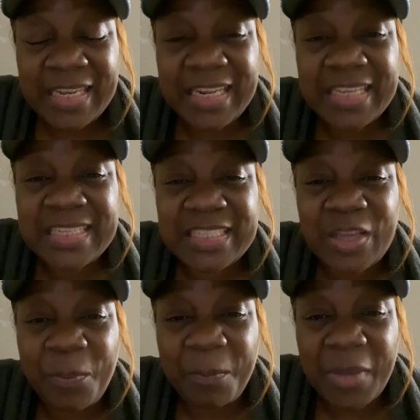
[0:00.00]
This is
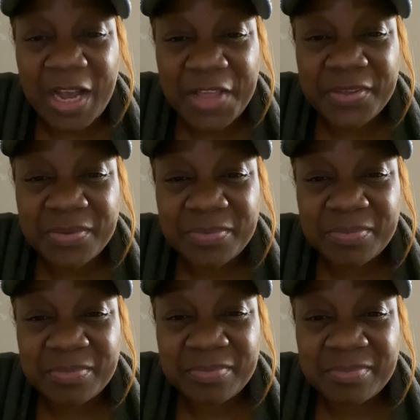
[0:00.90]
the month
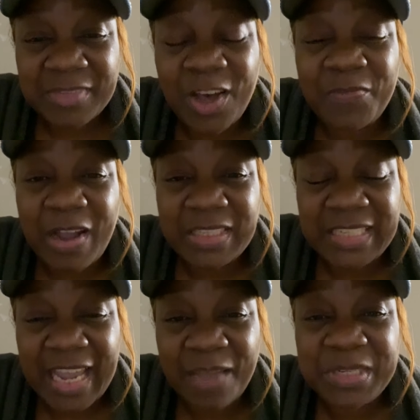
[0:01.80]
of our
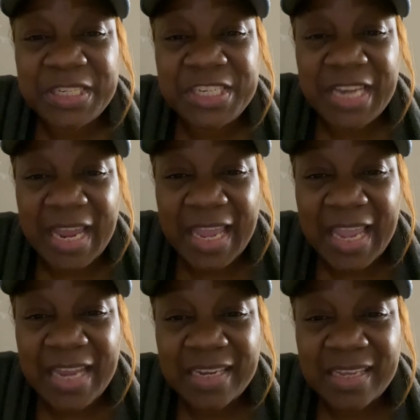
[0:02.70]
time to
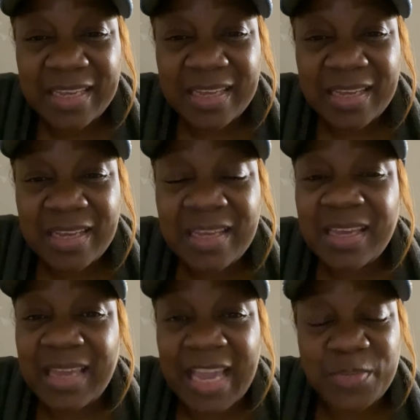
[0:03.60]
shine
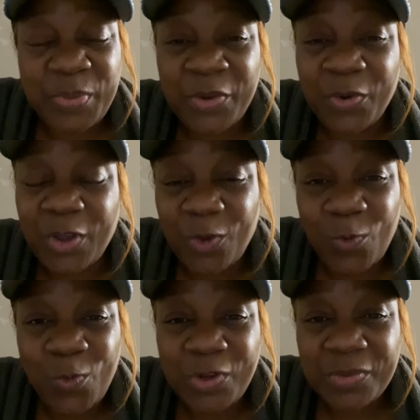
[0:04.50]
as pure
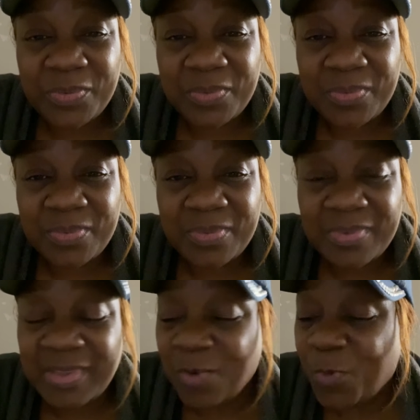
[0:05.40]
gold,
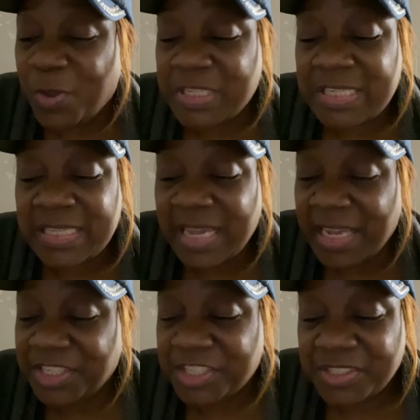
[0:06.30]
with
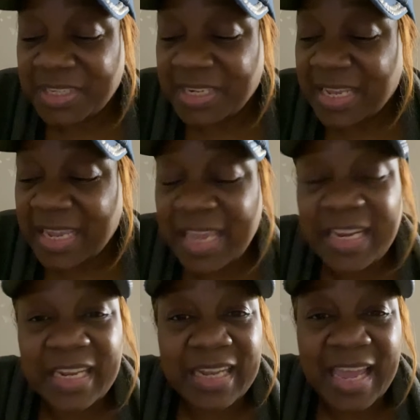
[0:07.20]
such an
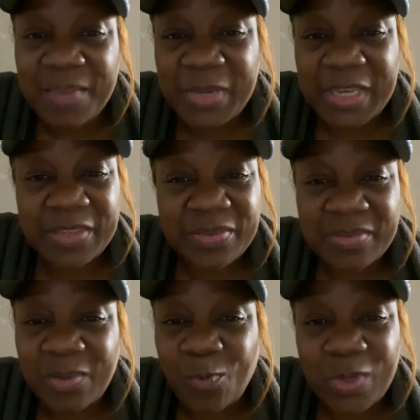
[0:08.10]
enlightenment,
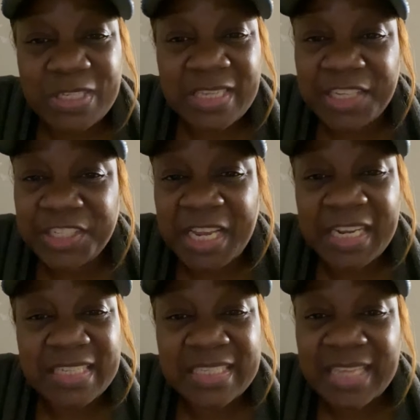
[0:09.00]
with such an
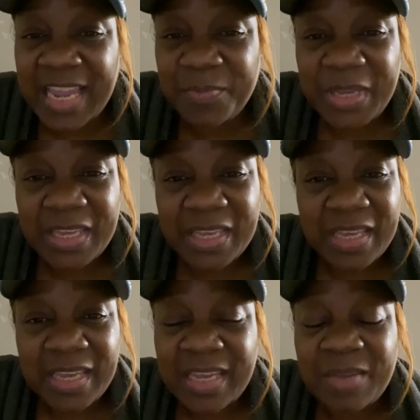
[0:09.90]
excitement,
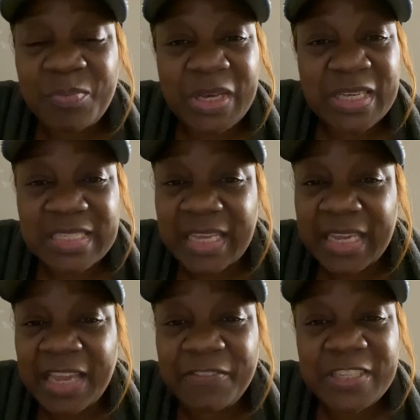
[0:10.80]
because the
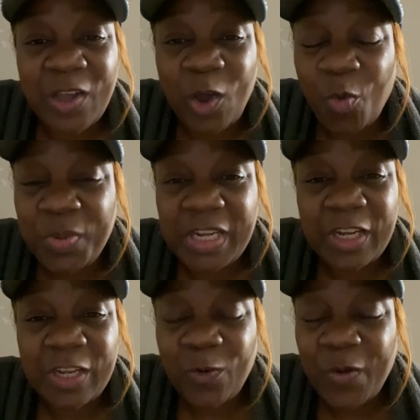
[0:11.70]
heavens are open and
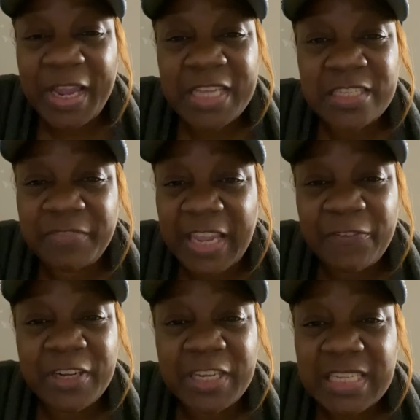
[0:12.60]
the Lord has
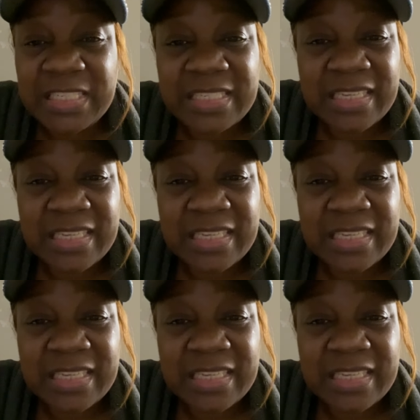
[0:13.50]
favored us.